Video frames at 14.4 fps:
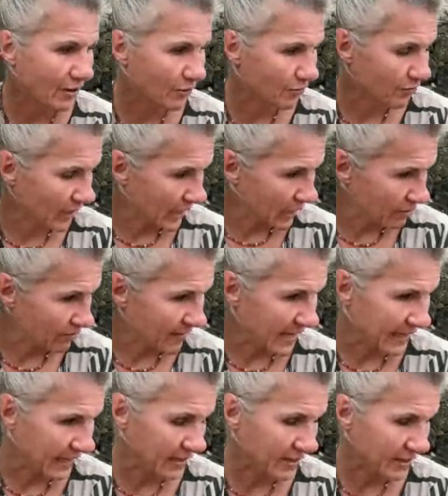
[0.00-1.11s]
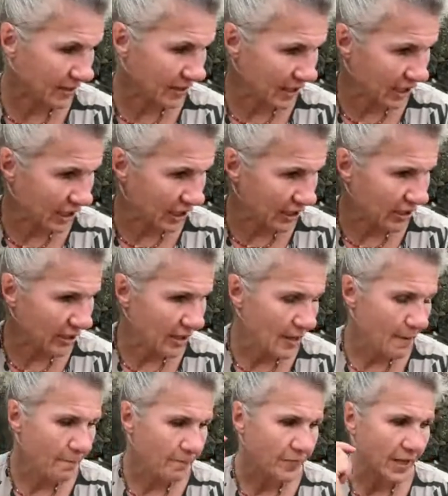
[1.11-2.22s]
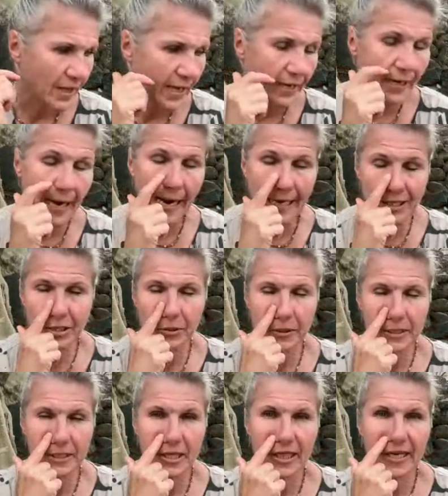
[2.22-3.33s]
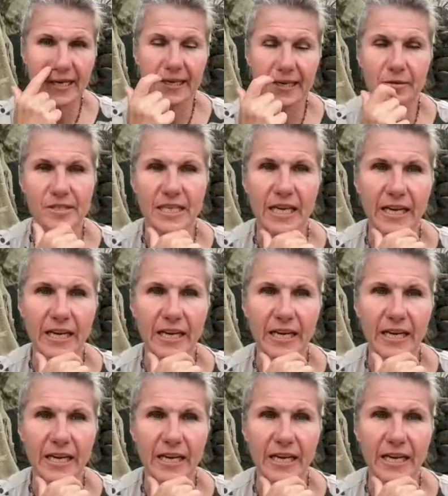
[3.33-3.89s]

over kind of like here. And I seriously thought I was